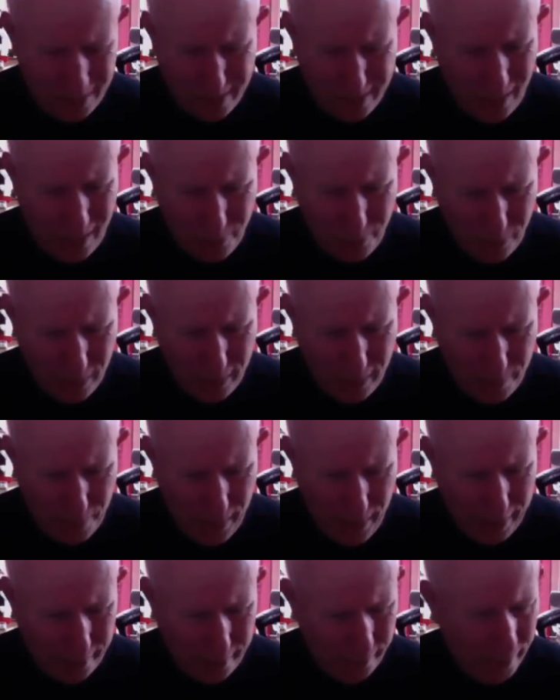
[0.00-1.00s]
really a
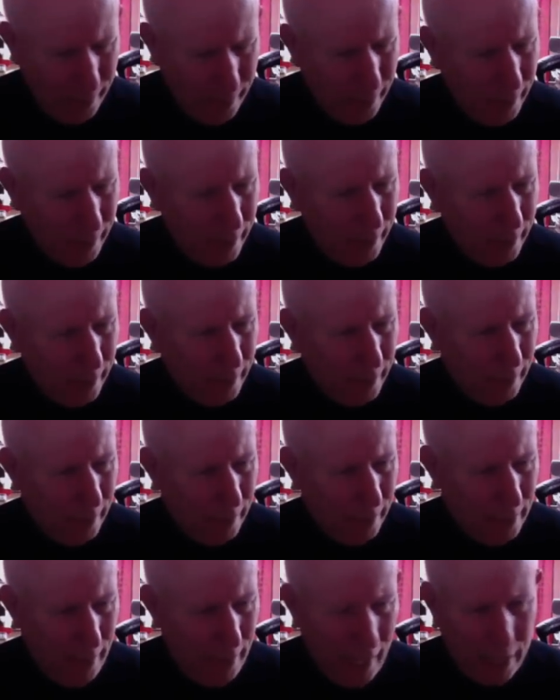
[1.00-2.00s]
beggar. He
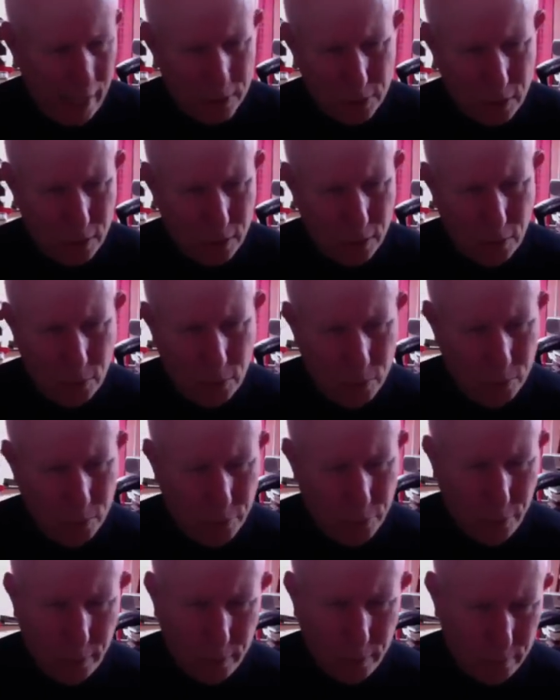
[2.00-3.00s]
asks you
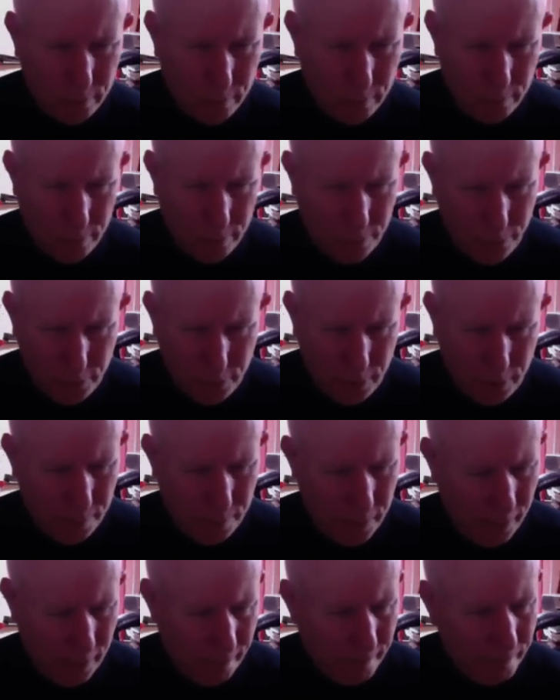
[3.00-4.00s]
for, for something
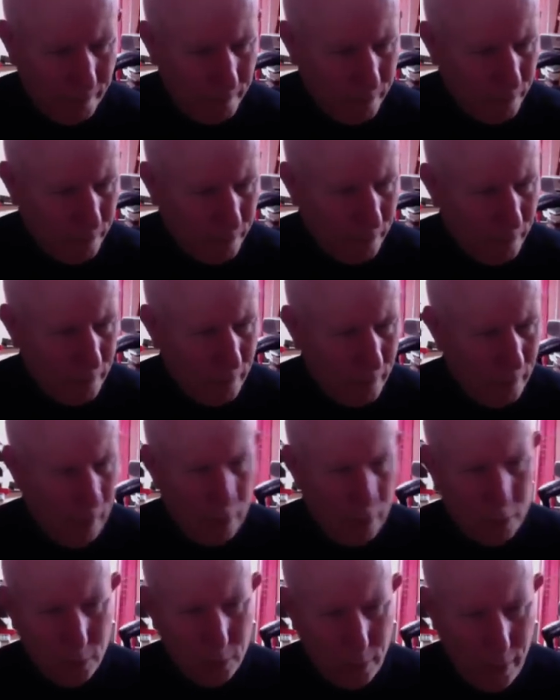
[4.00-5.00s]
and
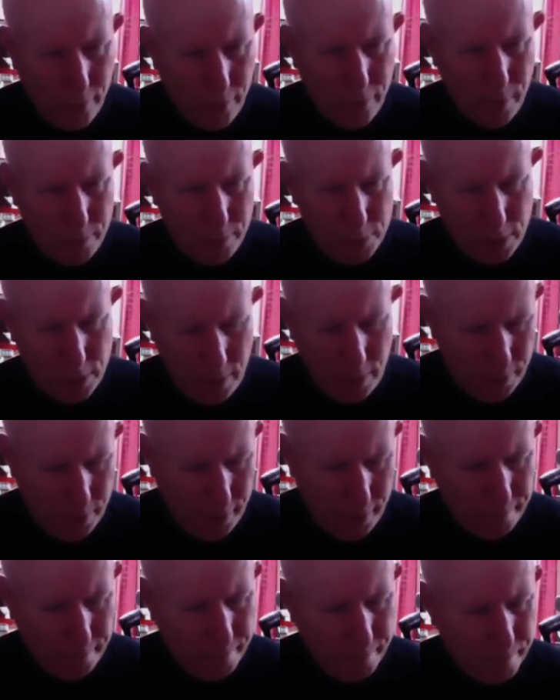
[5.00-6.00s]
you give him something
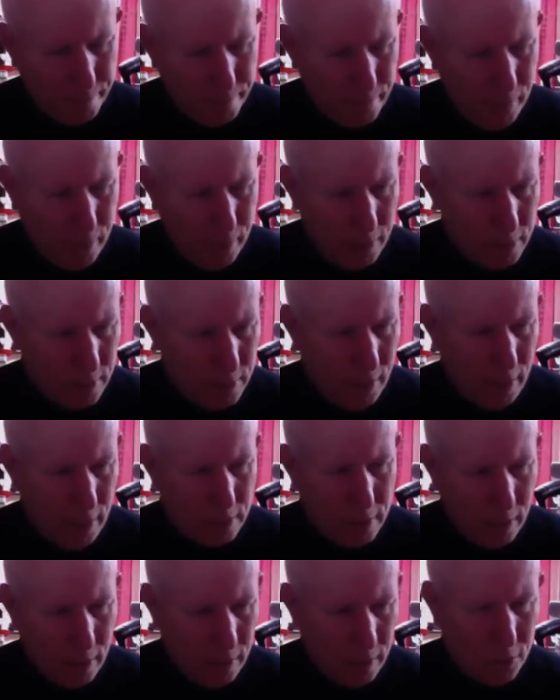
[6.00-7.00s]
and he's
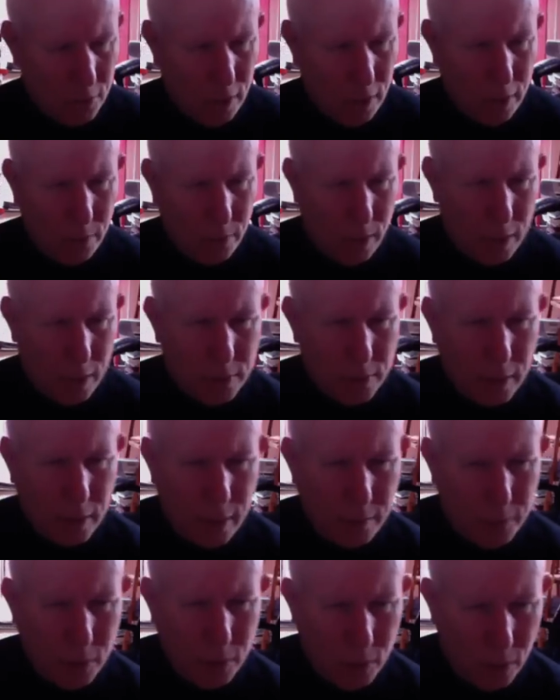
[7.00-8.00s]
testing the generosity of
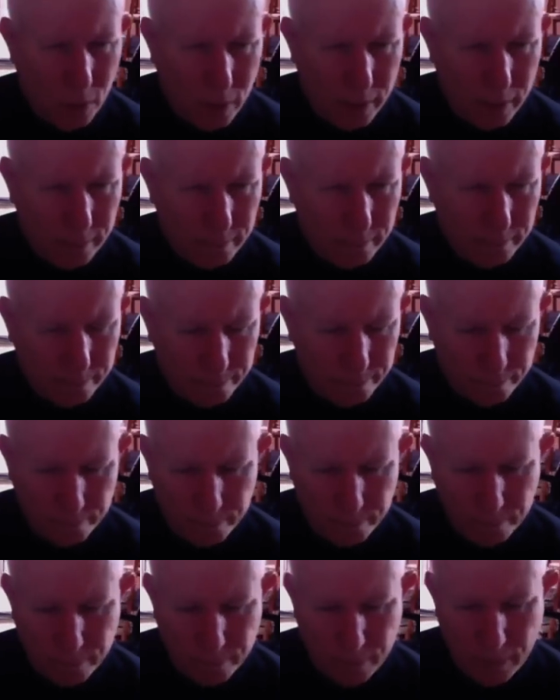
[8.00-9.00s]
your heart.
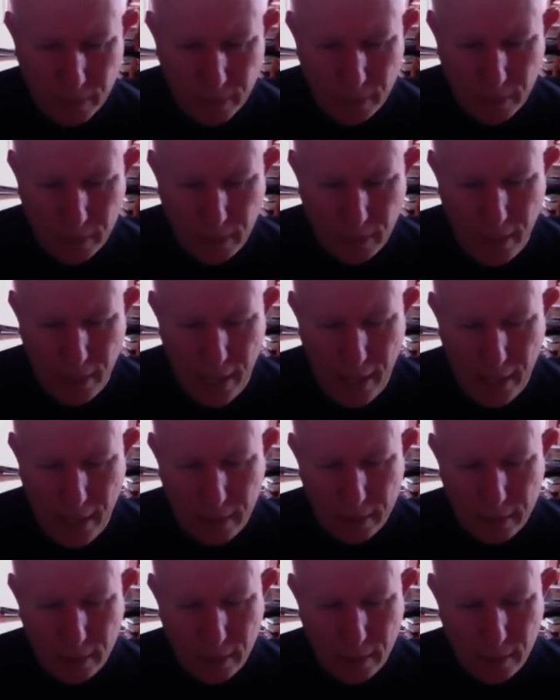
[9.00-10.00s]

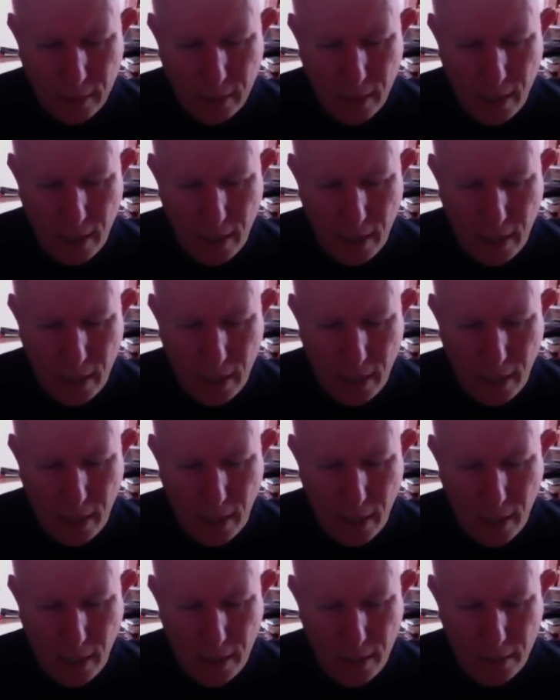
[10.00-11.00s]
And
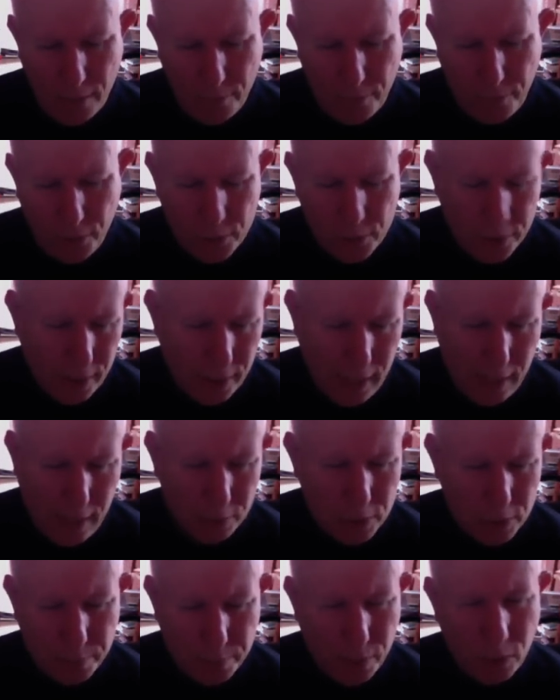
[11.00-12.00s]
first thing I was
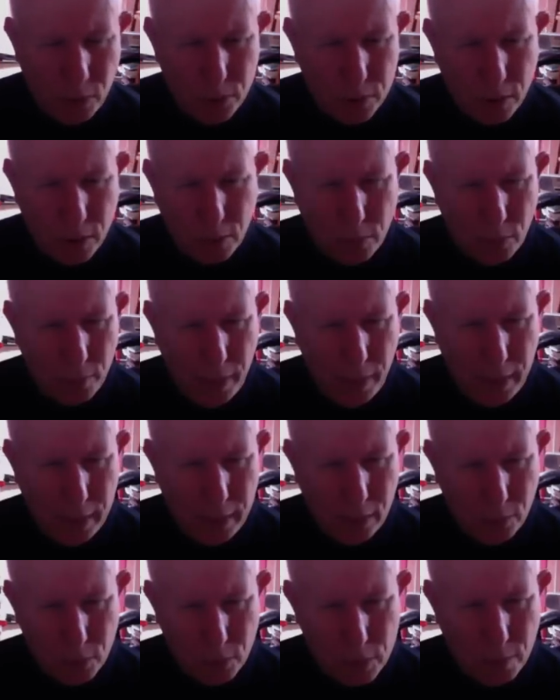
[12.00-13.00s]
approached in Romania
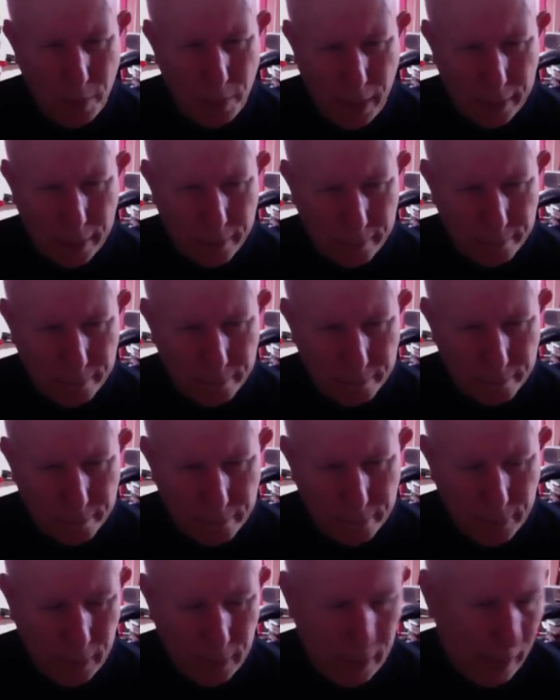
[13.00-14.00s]
was a beggar
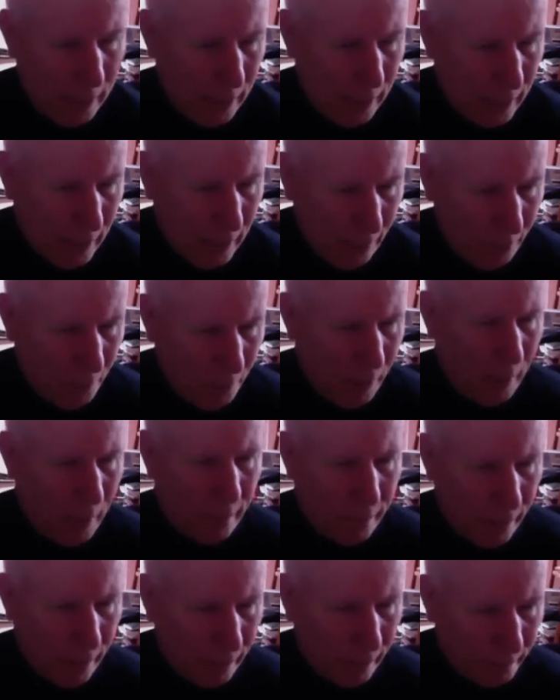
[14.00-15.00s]
and I didn't give him anything.
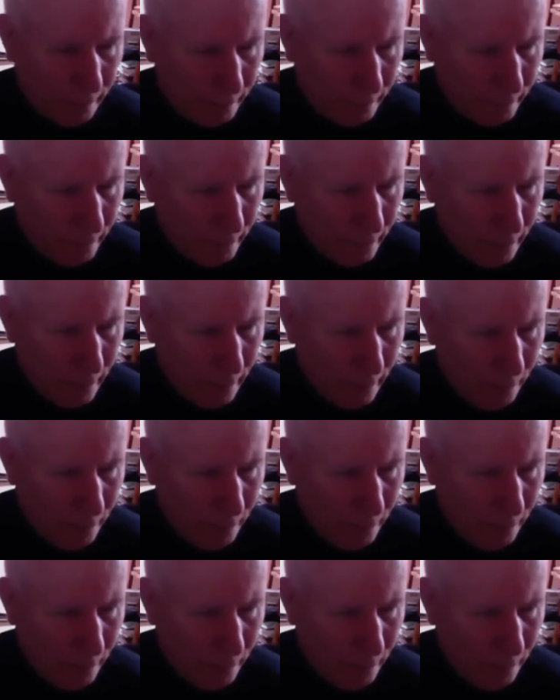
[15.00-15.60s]
But I